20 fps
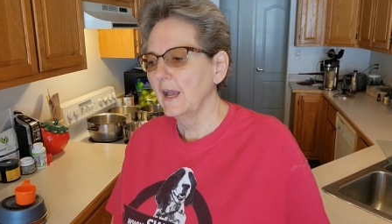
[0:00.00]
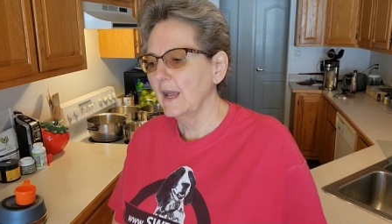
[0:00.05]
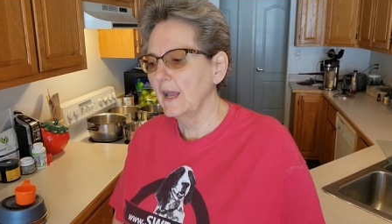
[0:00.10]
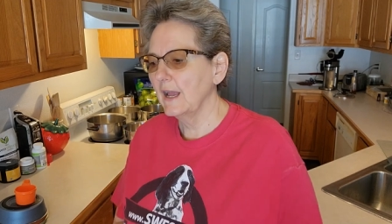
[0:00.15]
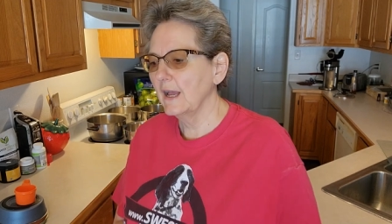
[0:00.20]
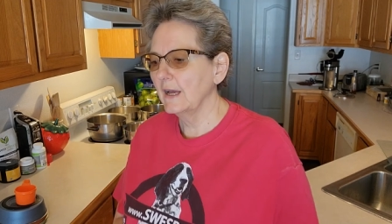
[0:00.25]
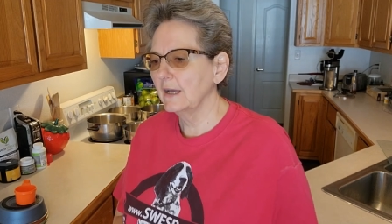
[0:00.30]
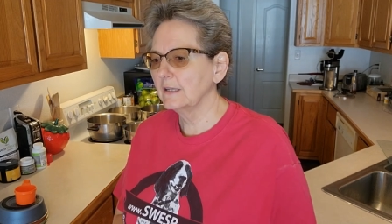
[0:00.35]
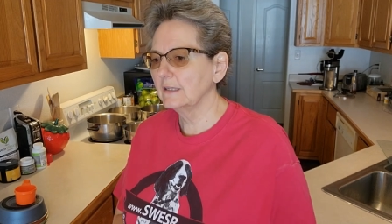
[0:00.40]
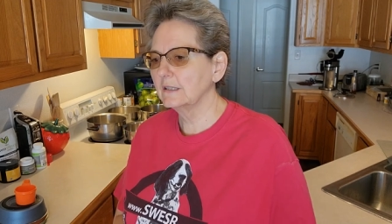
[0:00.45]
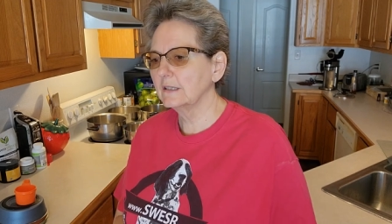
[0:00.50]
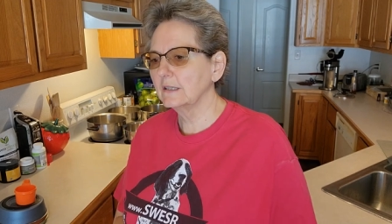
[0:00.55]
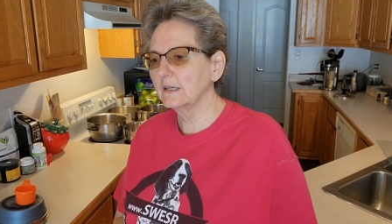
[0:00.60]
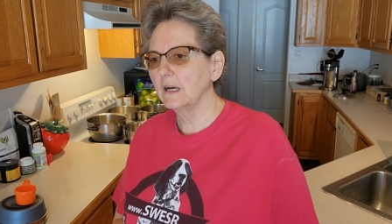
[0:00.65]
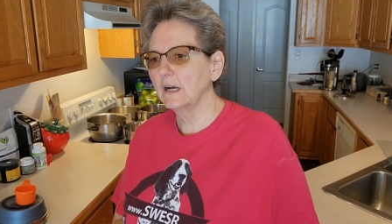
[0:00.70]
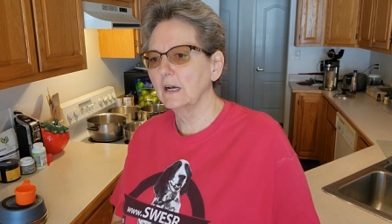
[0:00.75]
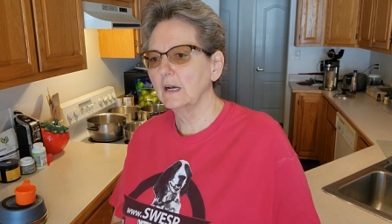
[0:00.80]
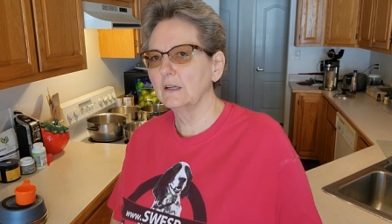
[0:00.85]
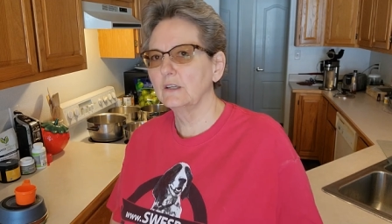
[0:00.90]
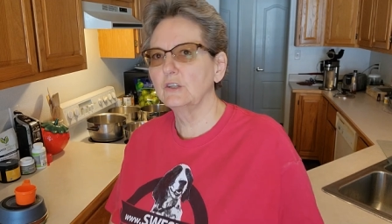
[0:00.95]
and
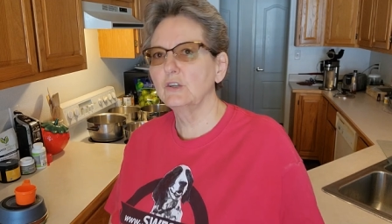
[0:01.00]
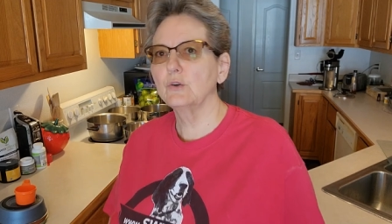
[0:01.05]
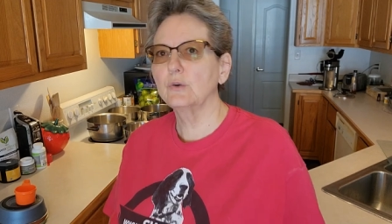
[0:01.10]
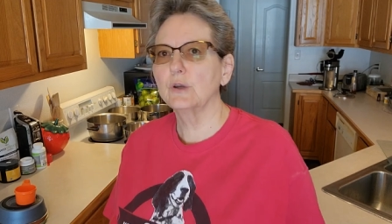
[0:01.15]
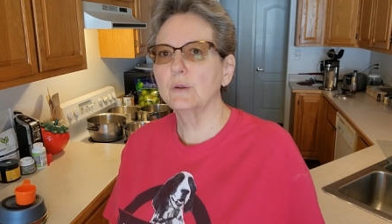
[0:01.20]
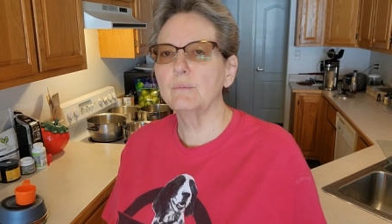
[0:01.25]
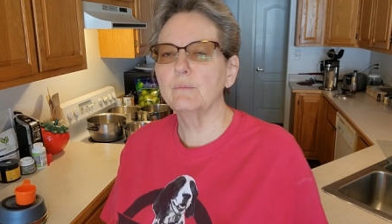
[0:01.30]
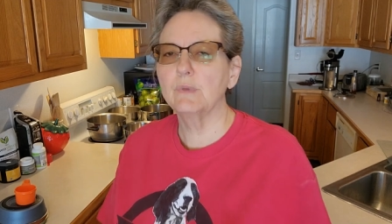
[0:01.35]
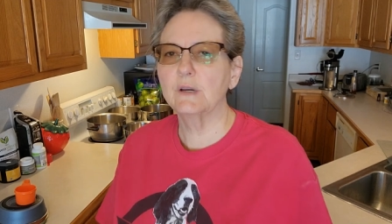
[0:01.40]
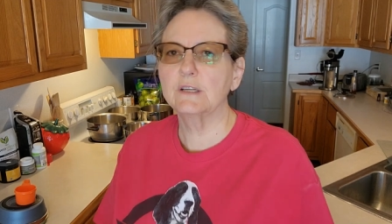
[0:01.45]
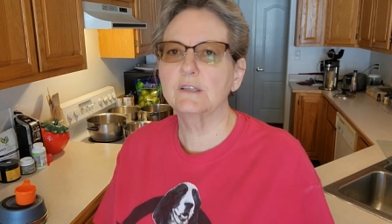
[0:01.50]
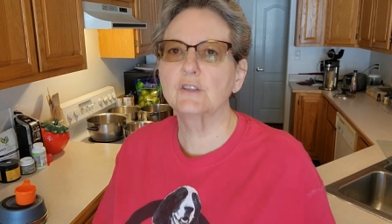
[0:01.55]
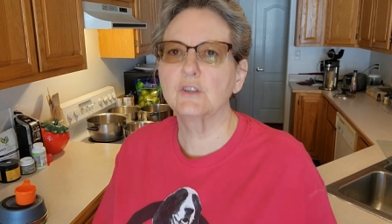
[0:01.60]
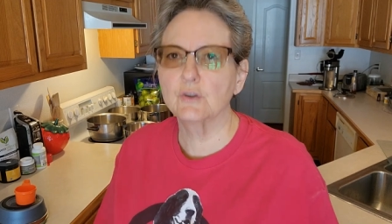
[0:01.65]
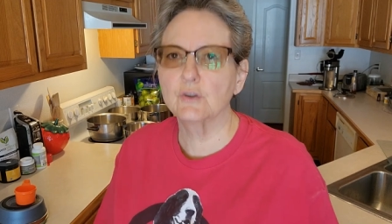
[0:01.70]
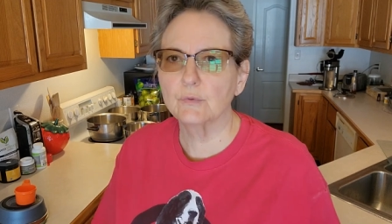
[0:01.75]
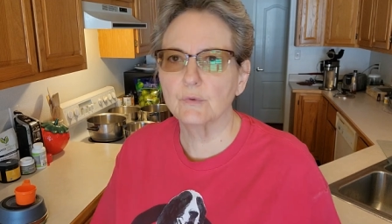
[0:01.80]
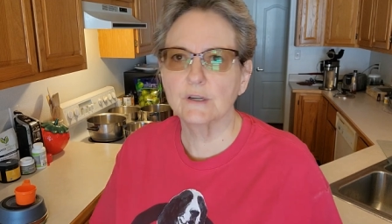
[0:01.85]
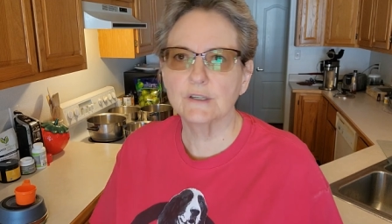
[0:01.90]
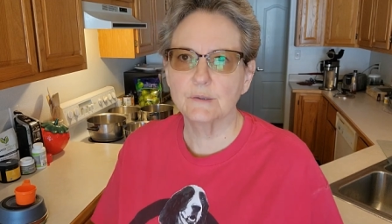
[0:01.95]
uh, you can mix
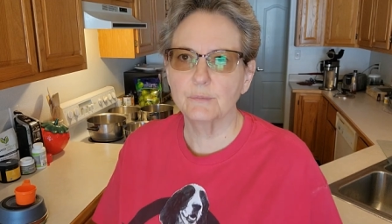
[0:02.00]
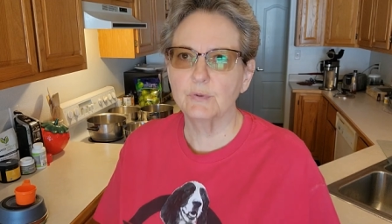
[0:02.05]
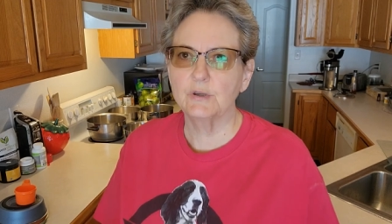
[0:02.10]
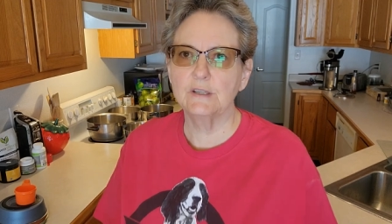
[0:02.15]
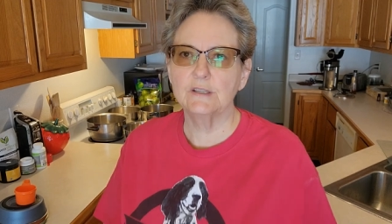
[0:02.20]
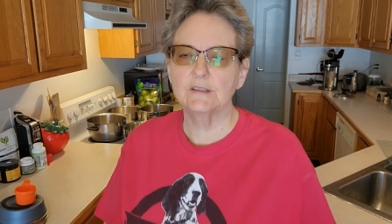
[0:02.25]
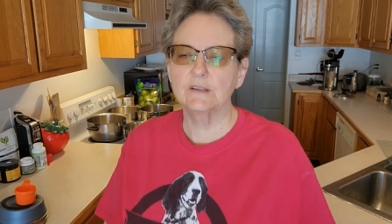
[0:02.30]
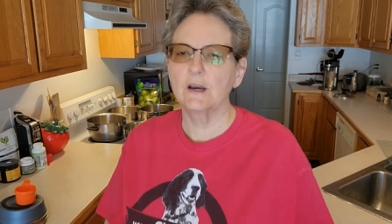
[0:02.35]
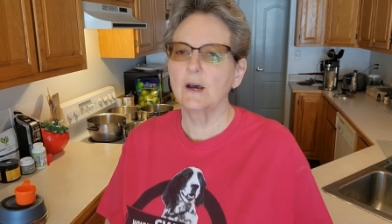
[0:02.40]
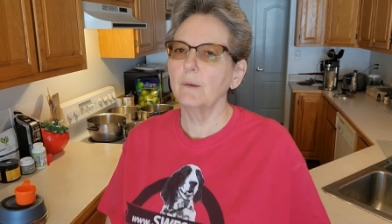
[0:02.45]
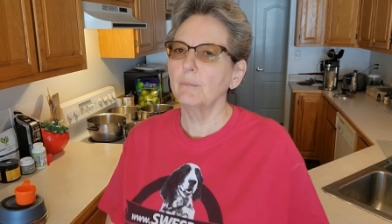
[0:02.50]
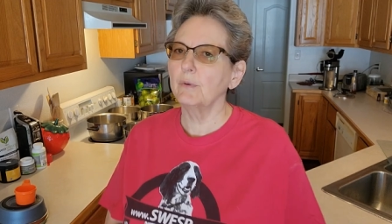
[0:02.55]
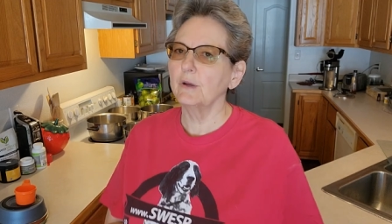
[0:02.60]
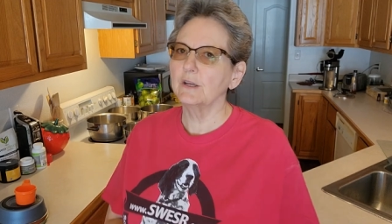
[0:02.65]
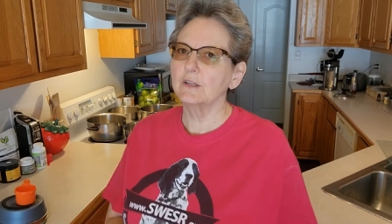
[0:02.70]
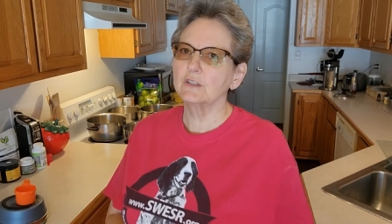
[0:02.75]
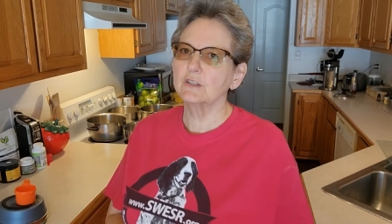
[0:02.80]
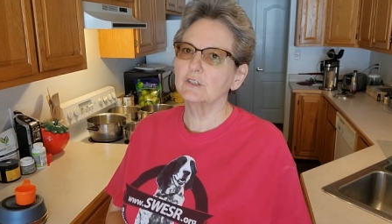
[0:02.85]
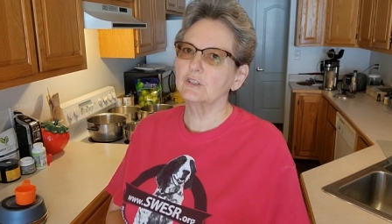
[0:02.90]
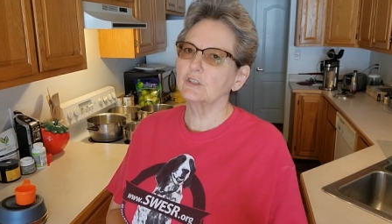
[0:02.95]
your recipes up.
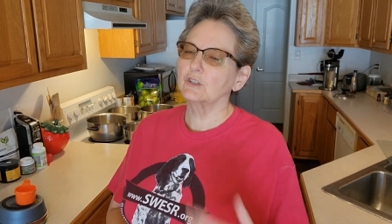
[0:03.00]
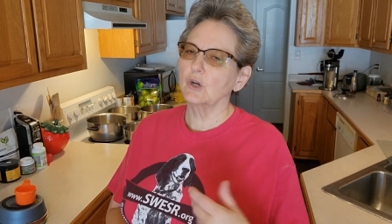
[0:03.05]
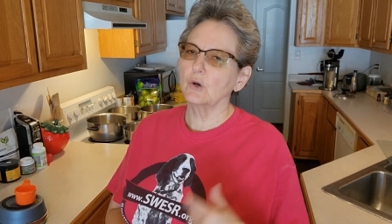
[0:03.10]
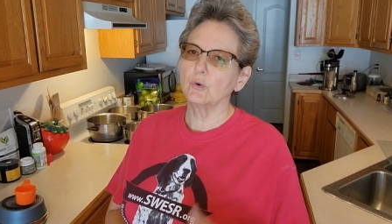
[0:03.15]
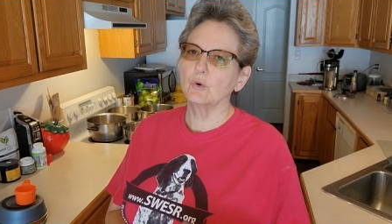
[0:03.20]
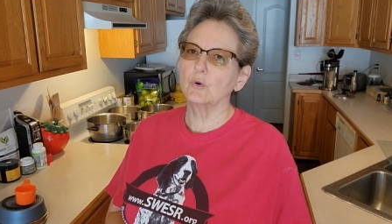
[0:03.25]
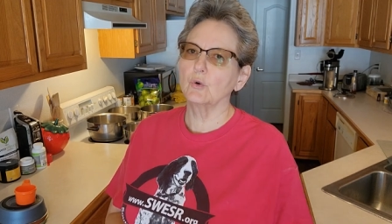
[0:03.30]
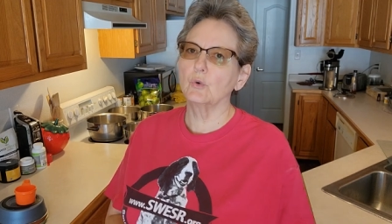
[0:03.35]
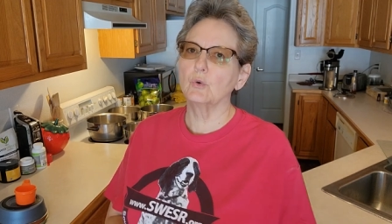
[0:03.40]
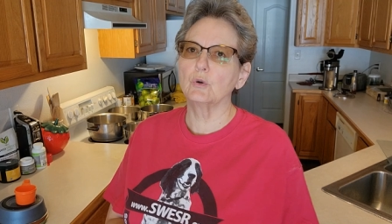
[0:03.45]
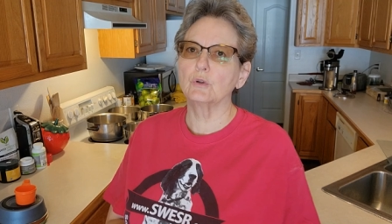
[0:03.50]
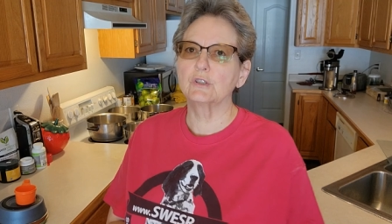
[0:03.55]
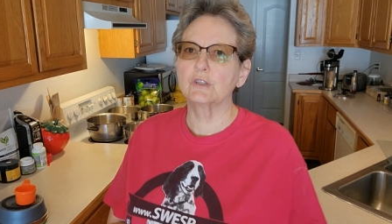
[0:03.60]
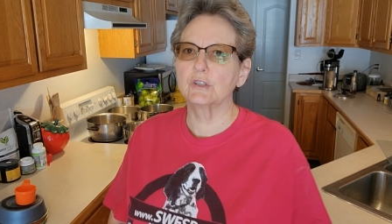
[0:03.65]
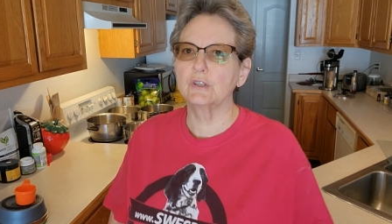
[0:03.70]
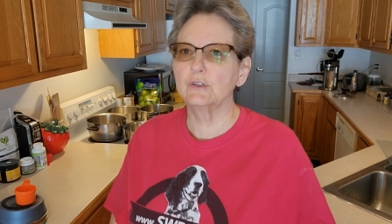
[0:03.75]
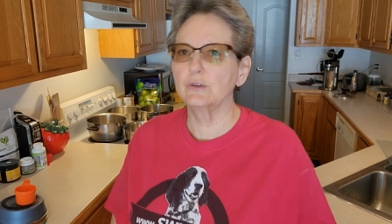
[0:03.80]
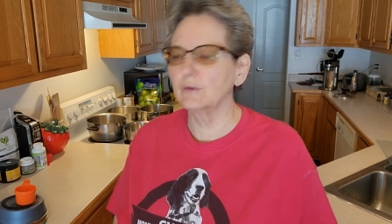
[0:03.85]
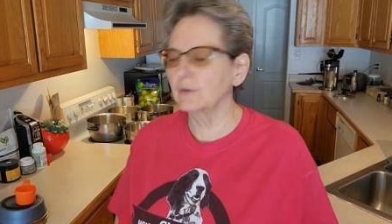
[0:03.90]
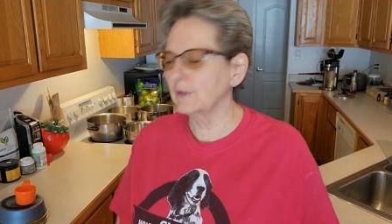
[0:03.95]
It's so cool
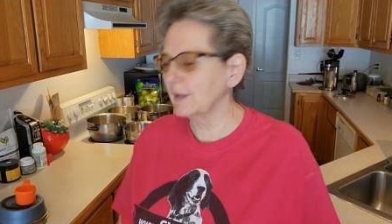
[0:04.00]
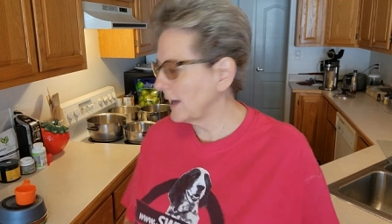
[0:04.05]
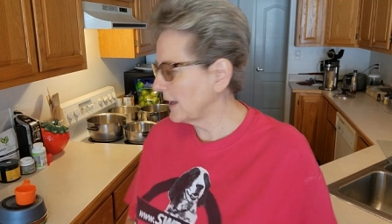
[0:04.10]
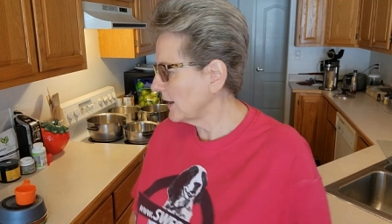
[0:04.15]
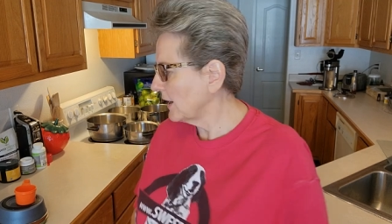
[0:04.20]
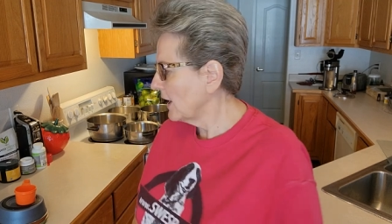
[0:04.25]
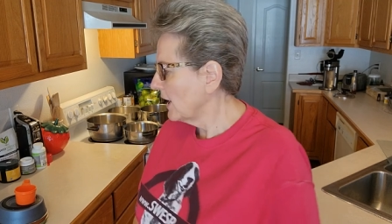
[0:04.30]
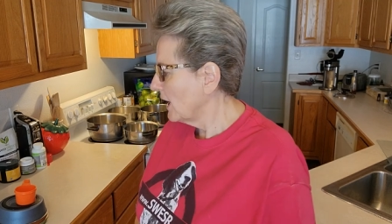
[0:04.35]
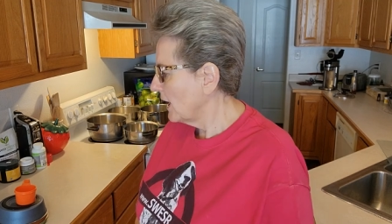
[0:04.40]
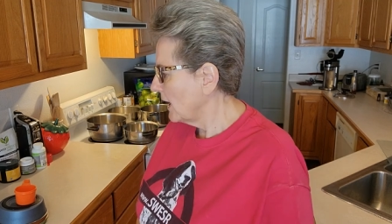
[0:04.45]
to do that.